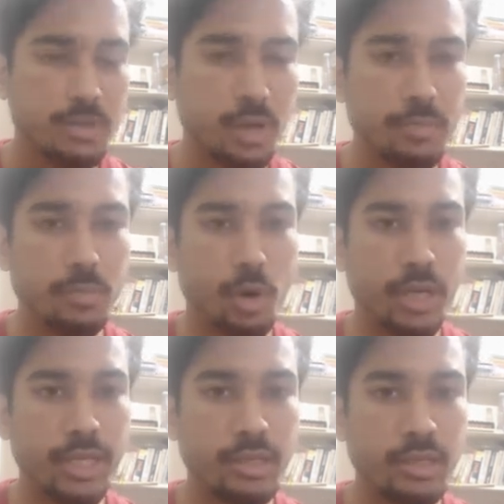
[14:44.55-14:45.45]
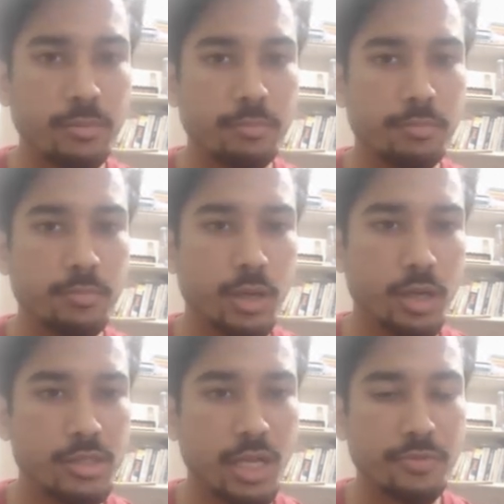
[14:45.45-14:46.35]
So I'm calling in the
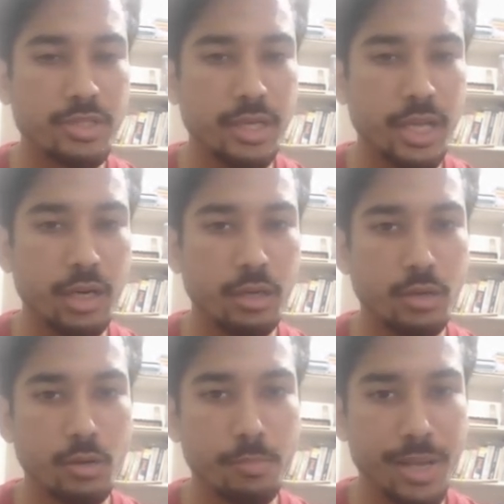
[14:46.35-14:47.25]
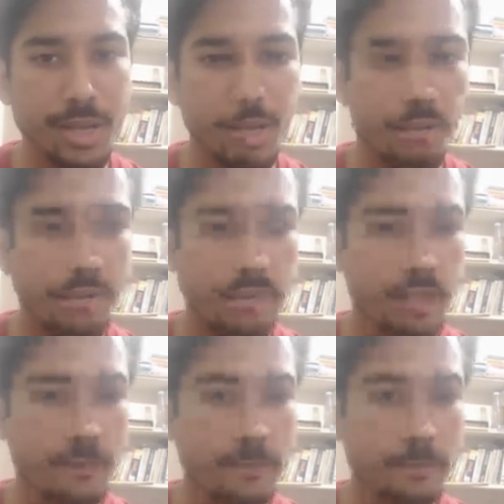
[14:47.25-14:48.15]
service layer method over
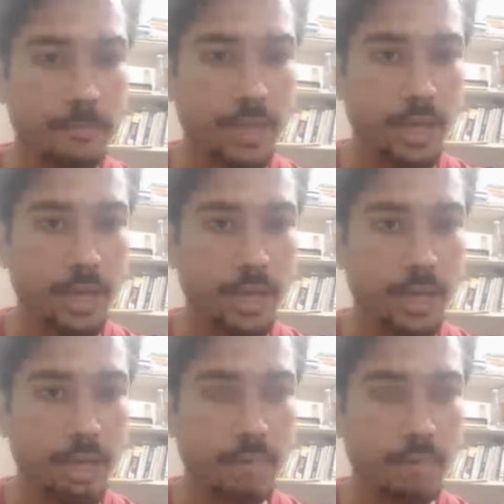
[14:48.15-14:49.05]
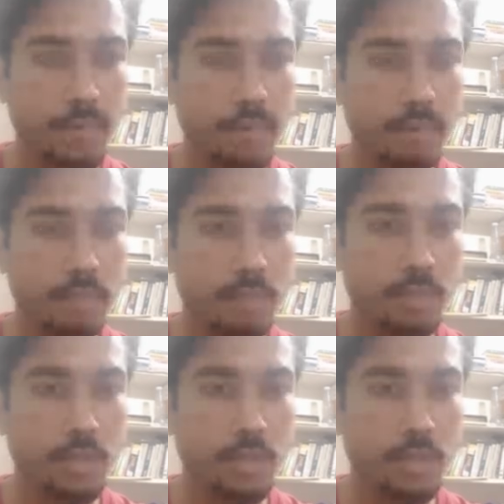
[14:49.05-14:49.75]
here, and I'm going to